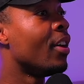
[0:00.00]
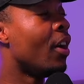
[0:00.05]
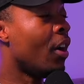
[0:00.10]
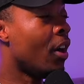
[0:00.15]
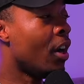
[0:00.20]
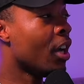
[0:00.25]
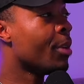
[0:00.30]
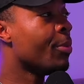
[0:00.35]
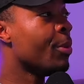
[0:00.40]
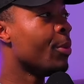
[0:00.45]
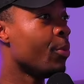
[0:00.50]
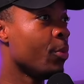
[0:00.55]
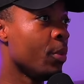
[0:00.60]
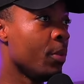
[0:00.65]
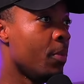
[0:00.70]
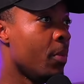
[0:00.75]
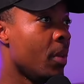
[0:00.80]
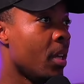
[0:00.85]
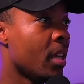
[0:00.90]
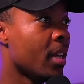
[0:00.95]
The argument
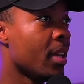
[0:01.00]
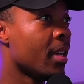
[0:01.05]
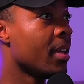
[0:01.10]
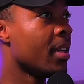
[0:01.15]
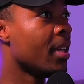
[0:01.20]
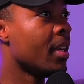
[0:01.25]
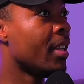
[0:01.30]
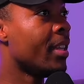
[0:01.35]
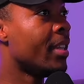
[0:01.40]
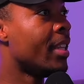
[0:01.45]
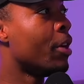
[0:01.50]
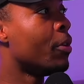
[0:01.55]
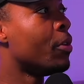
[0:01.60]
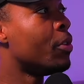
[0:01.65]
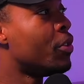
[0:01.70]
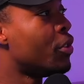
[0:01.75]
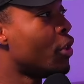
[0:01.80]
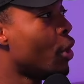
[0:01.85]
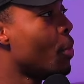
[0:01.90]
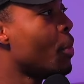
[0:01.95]
would be there are
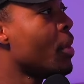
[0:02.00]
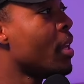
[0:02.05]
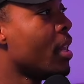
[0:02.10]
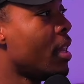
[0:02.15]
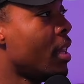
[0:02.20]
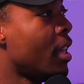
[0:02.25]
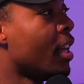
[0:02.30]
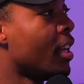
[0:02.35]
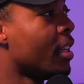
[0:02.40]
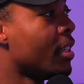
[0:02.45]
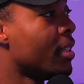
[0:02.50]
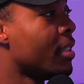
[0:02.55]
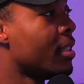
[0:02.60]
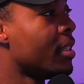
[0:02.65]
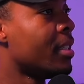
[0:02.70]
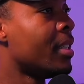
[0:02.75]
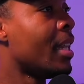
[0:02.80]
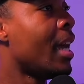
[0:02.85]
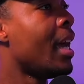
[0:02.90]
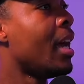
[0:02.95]
so many
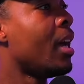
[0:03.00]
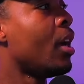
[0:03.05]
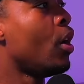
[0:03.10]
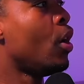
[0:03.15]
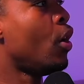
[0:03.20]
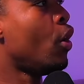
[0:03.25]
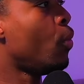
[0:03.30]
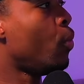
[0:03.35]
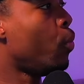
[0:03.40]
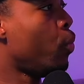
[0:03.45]
things that a